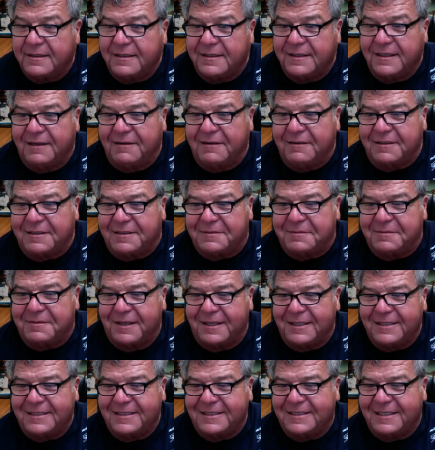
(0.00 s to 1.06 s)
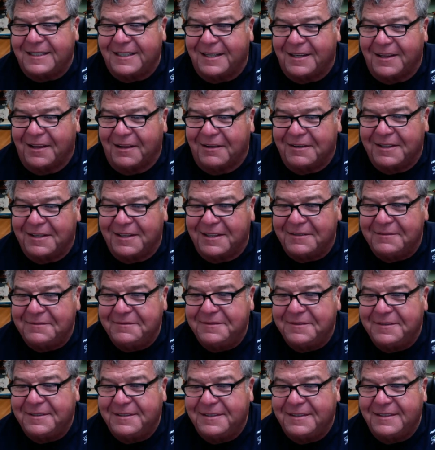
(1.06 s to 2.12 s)
They were surprised you said hello to them.
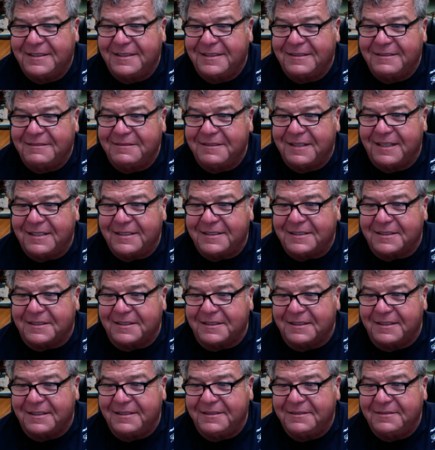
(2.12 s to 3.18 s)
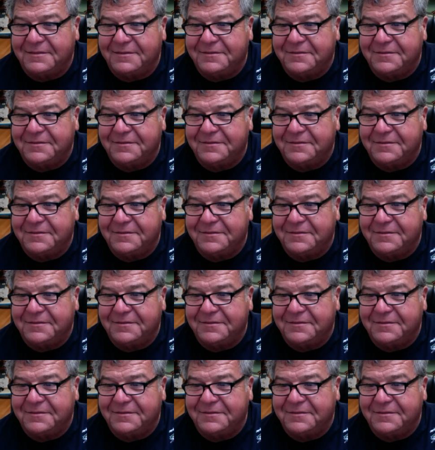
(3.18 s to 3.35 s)
That's good.